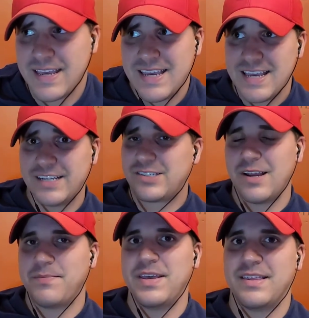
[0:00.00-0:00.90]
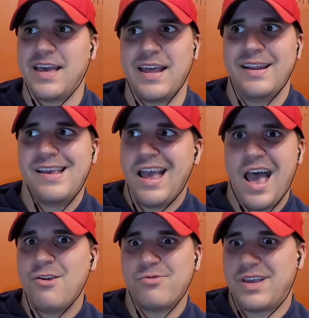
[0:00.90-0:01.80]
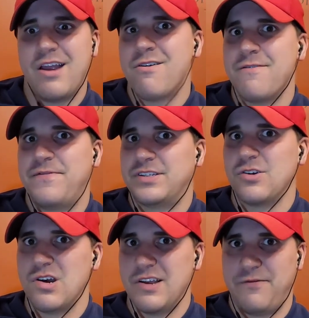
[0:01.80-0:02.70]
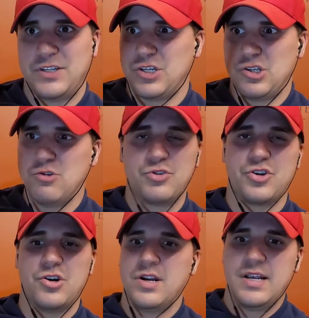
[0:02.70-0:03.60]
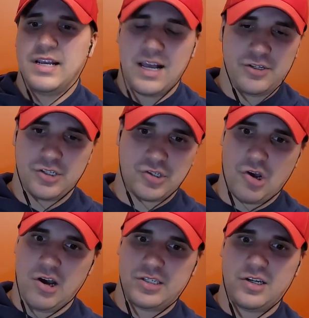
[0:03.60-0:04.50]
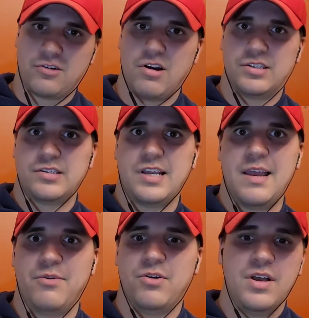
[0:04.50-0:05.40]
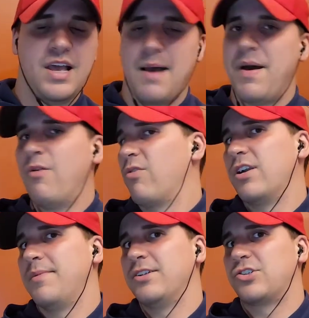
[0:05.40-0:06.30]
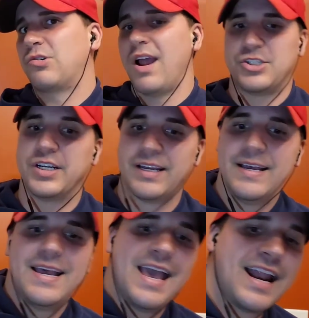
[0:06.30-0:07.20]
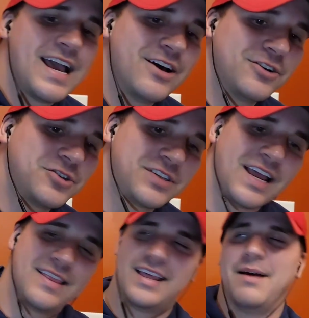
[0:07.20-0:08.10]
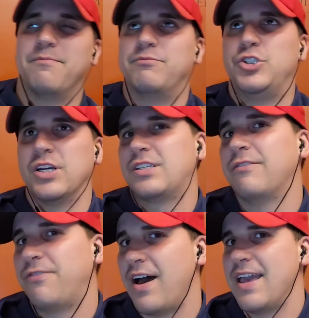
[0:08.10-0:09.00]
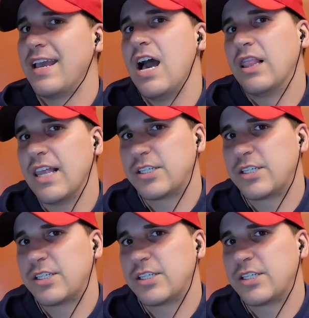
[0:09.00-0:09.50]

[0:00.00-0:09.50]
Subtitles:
It's something that I don't care if it's a user, I'll just toss it across the table. I'm not worried about scratching. And I understand that I'm justifying a less